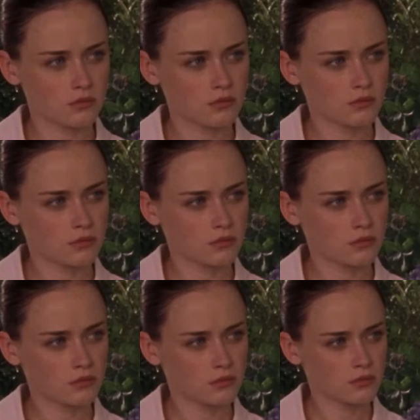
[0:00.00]
that may
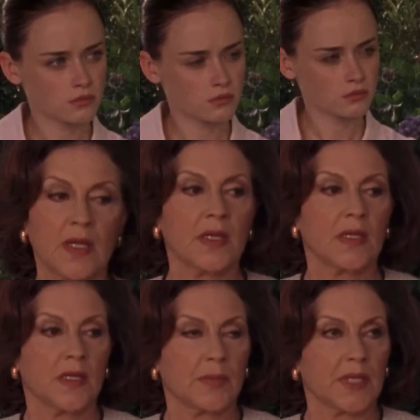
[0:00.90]
shock you.
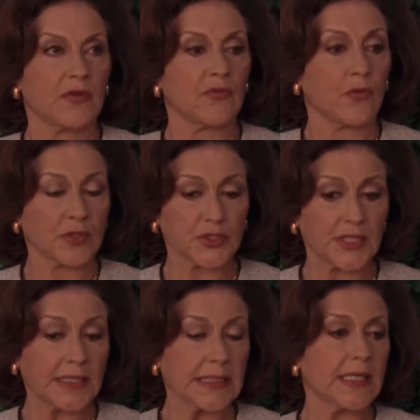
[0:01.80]
But
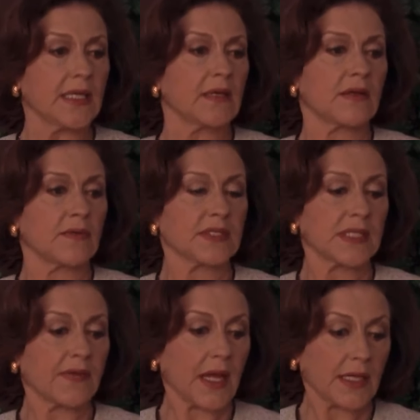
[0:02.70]
unfortunately, there's
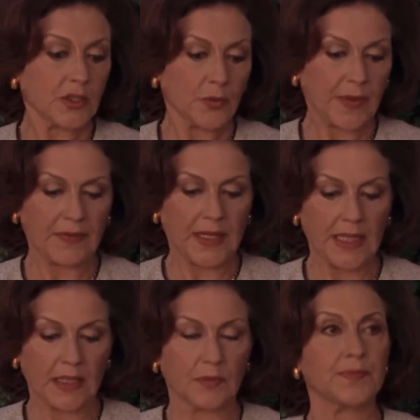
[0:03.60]
nothing I can do about that
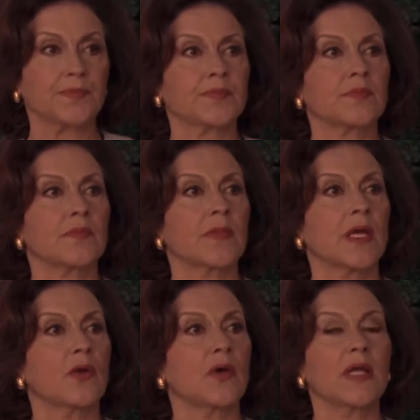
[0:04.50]
now.
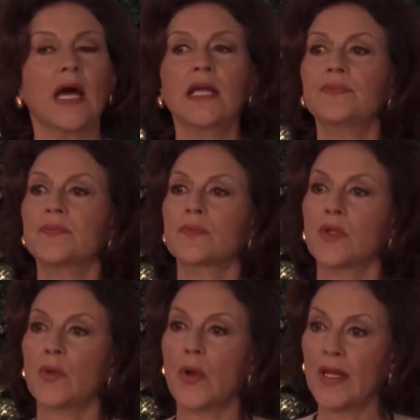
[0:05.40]
Lorelei,
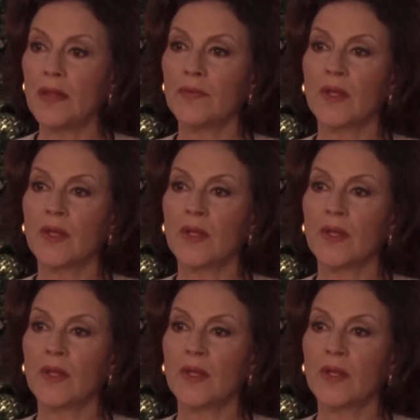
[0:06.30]
Rory,